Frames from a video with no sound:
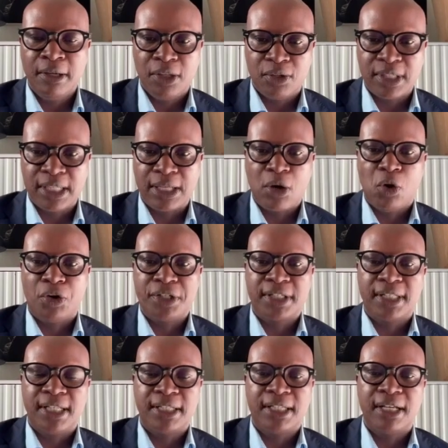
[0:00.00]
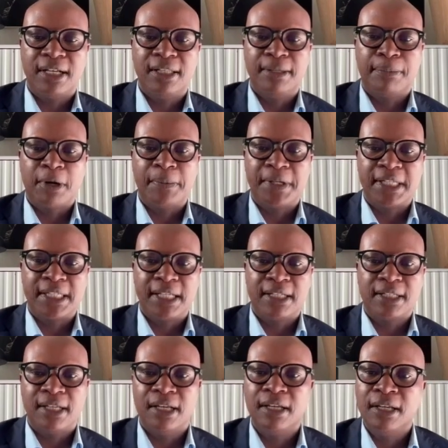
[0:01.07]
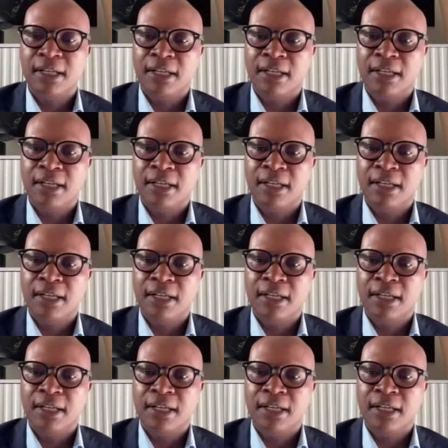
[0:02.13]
Those are the costs that the property sector,